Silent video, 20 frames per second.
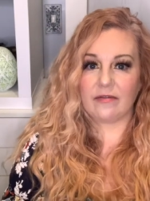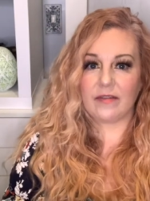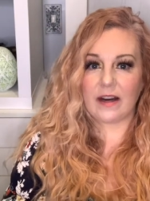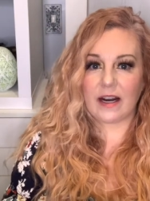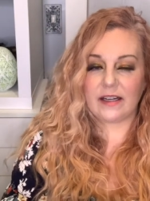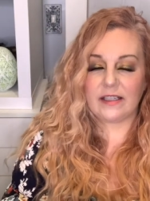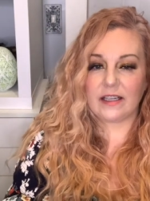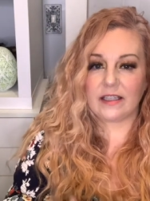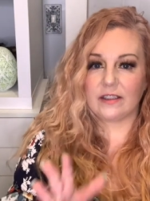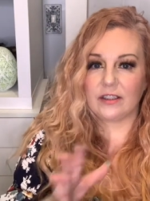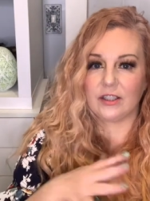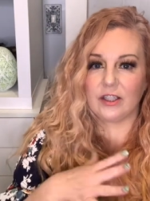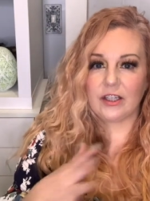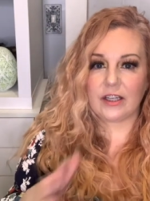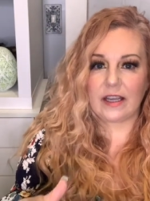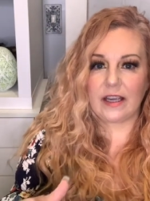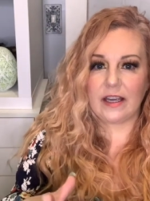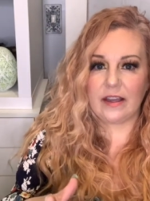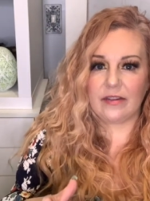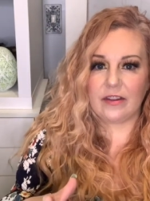And I did
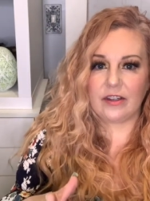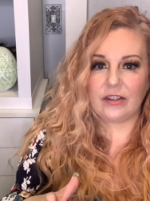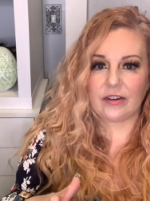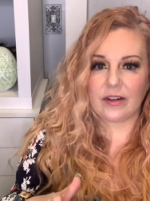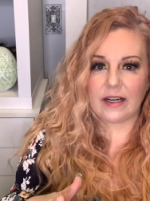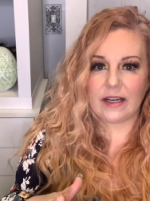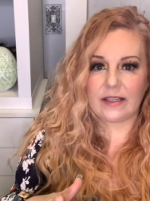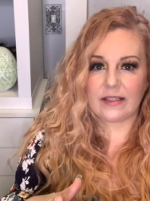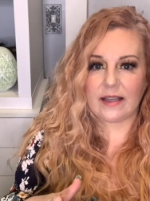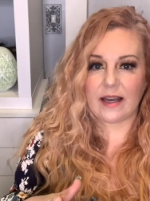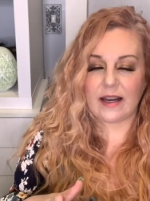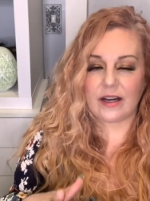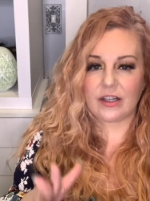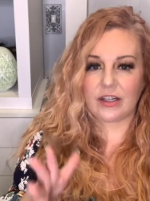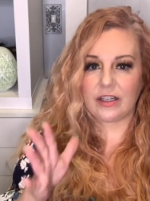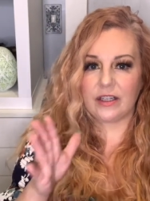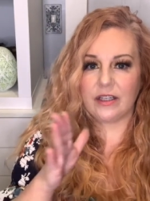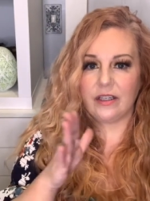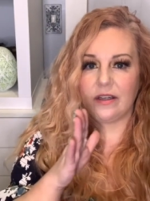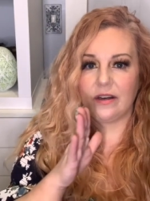look in the drink
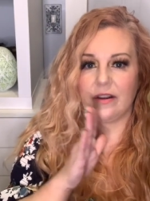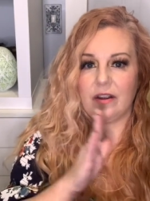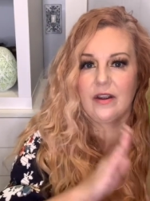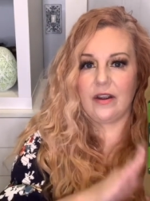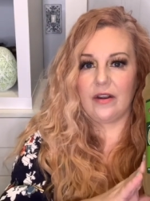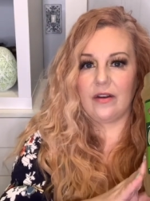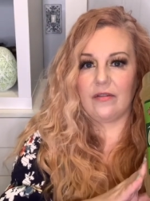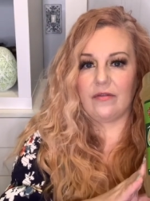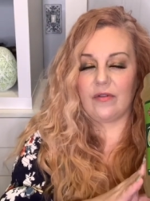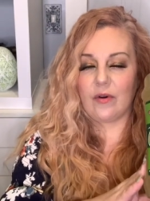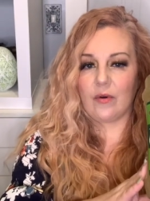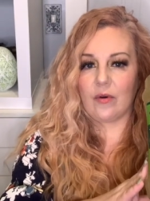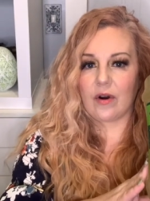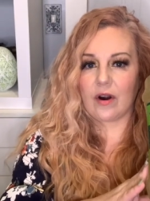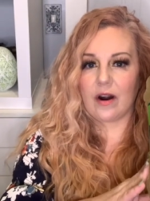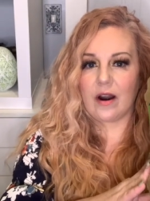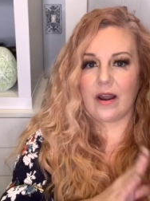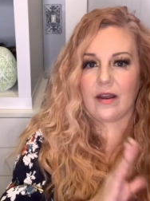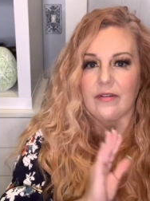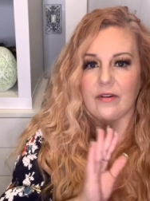section
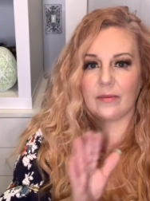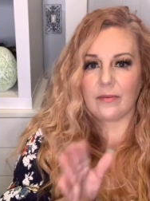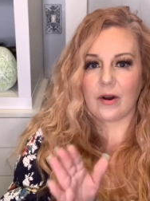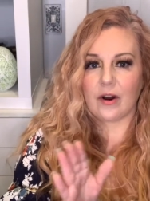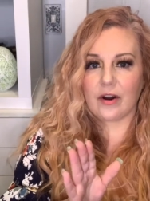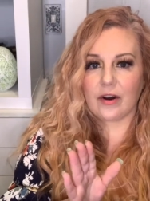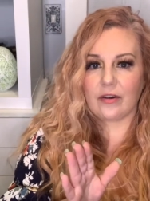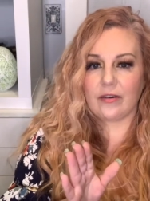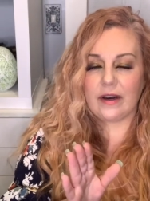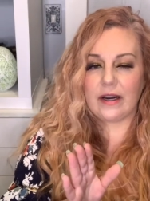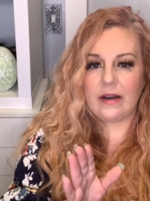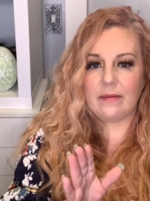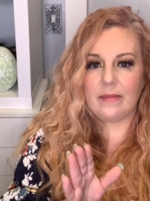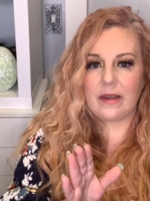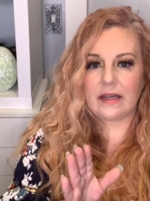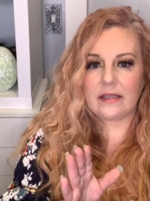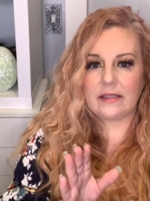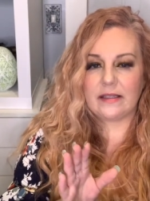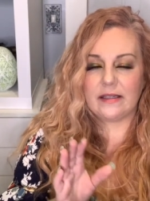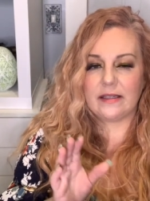for other margarita
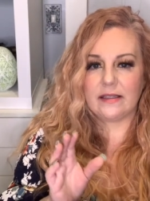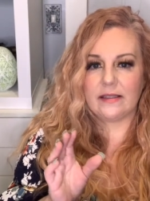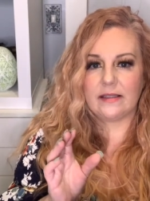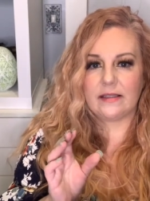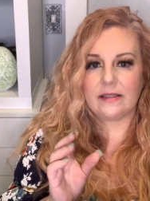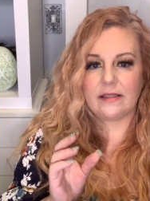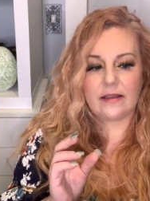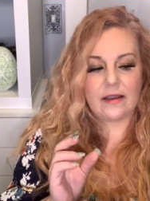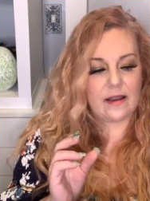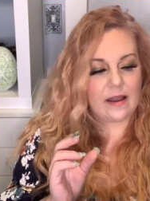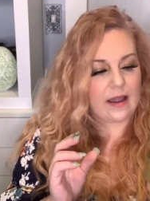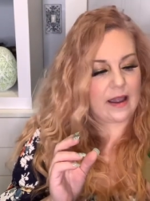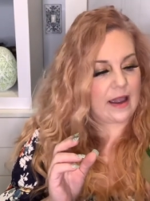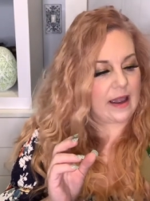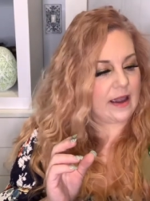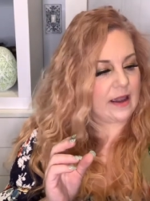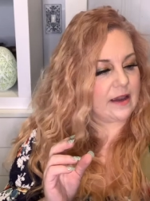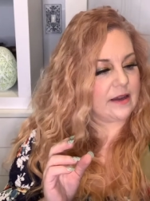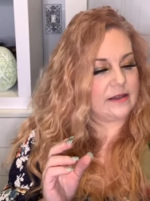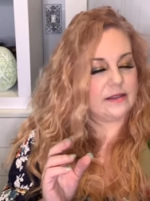mixes,
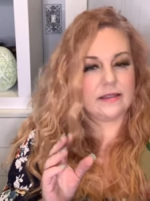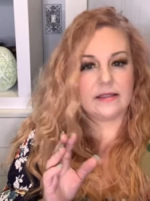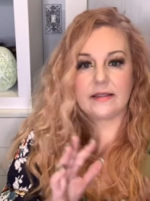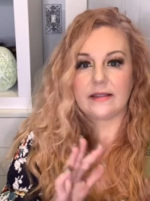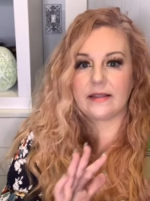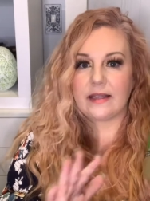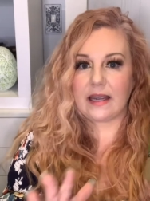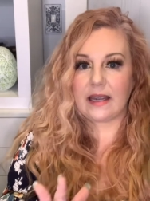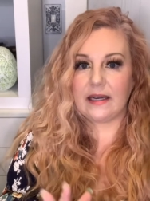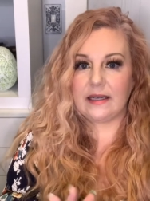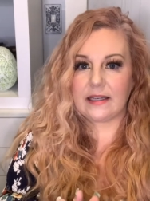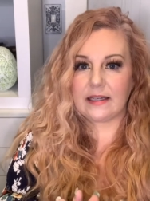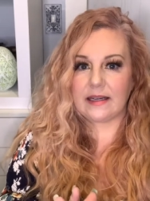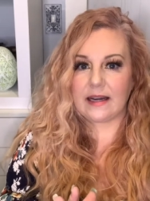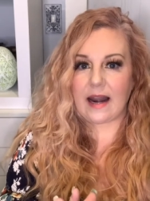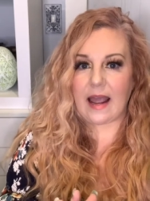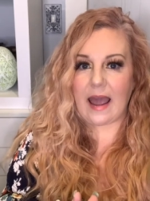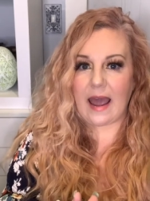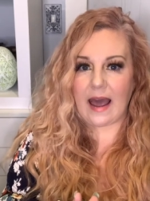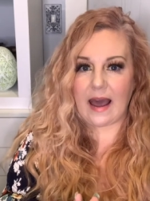and they
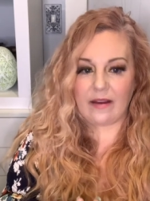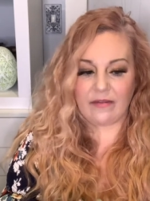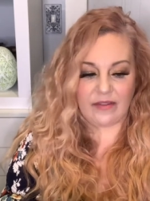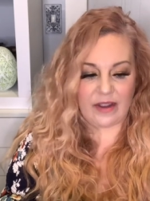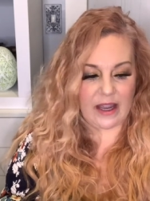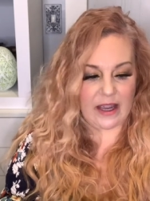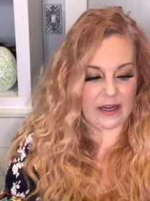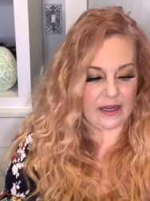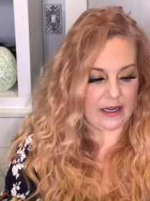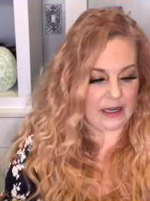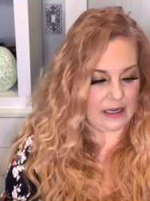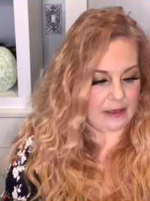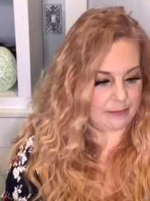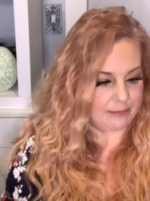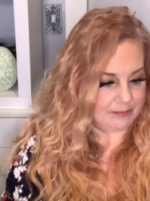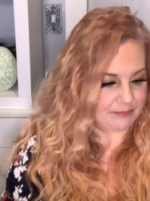didn't have any.